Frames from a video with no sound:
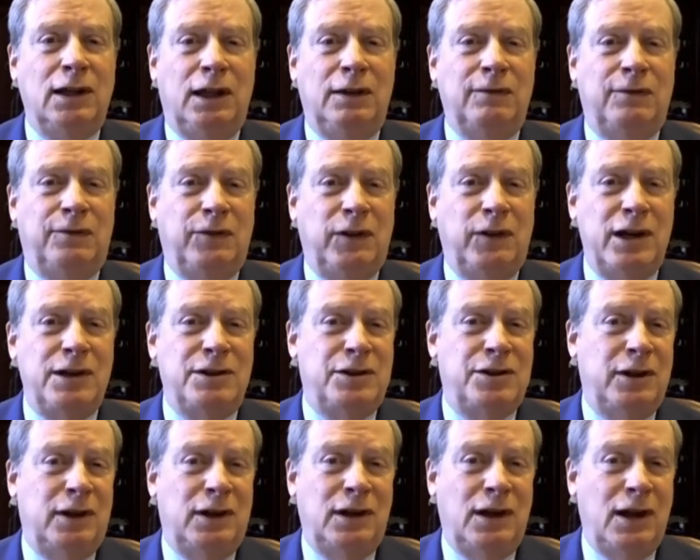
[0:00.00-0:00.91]

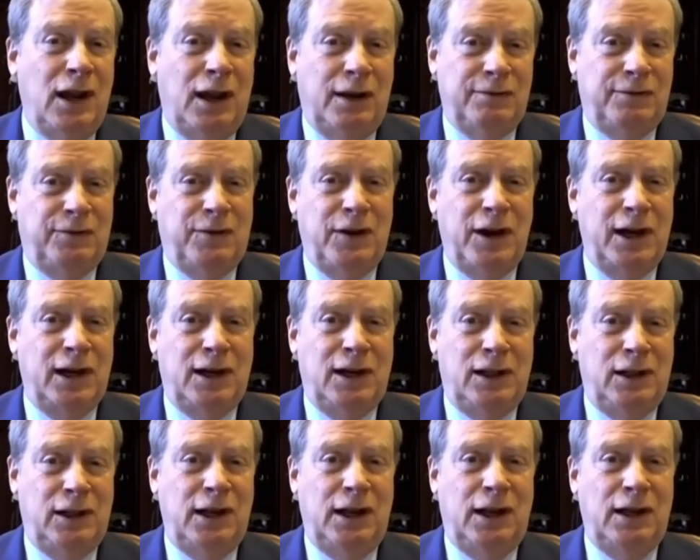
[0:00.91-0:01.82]
inflation, and
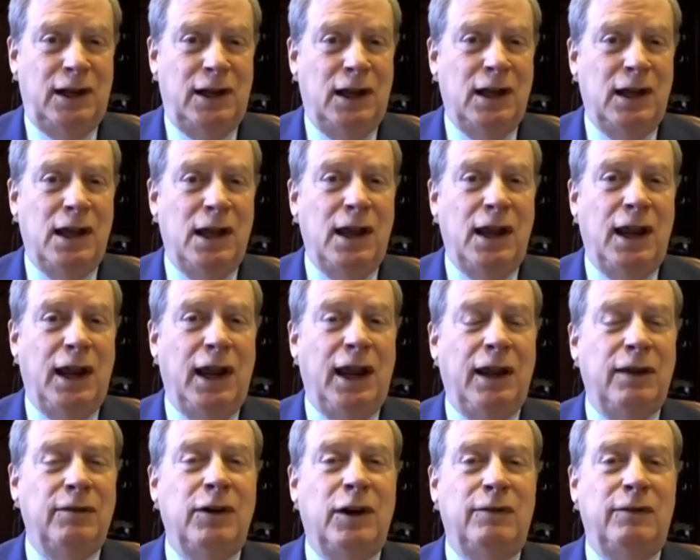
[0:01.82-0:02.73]
frankly,
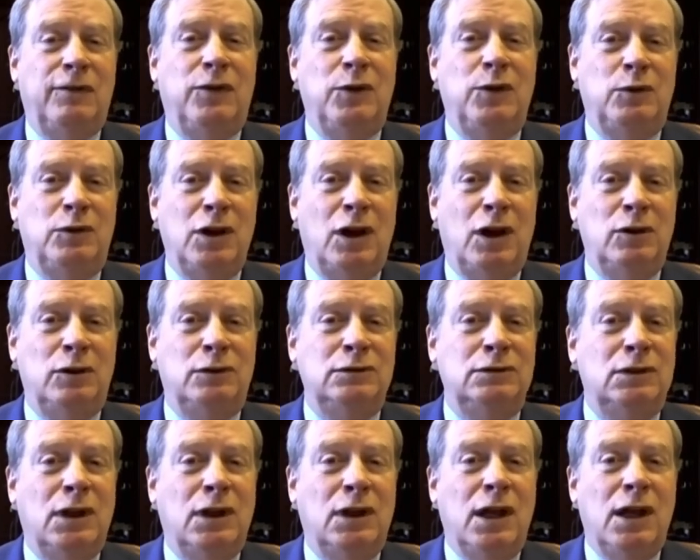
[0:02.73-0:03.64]
even if you don't,